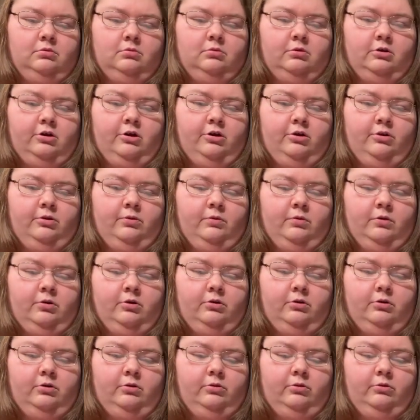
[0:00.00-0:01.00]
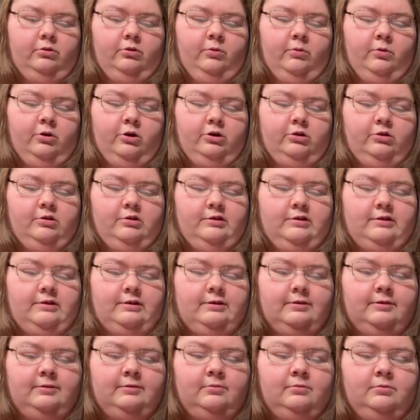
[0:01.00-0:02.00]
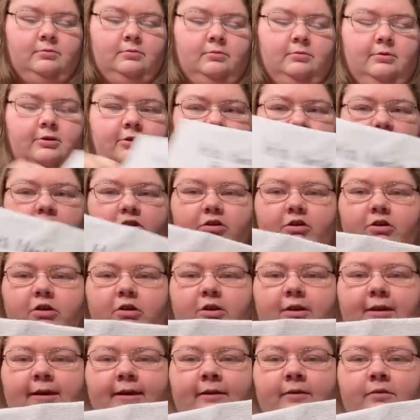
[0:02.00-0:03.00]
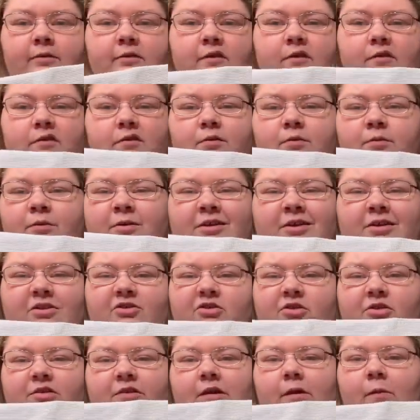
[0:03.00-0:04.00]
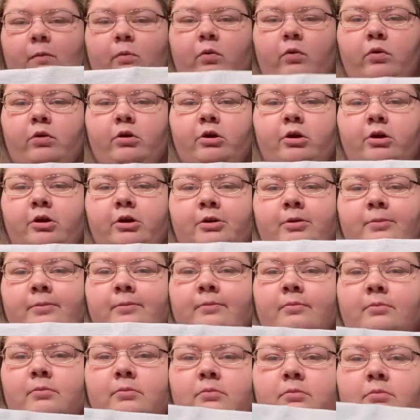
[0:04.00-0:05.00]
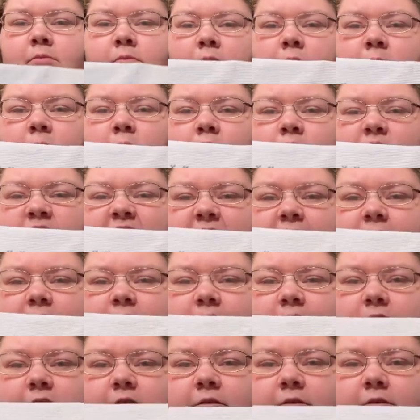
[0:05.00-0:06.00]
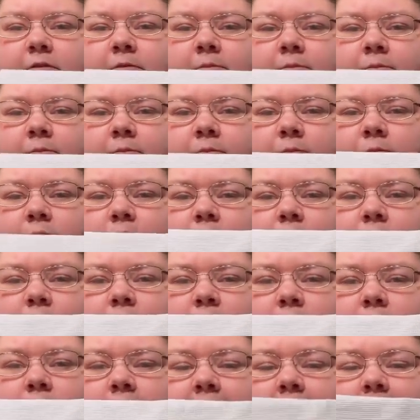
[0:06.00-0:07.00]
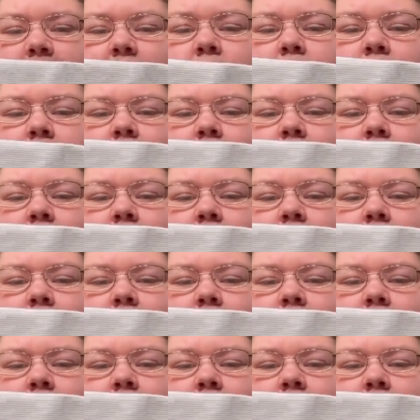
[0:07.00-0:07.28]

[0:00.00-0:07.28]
all the words, and she started the houses. So really it's just like border and motifs. So yeah,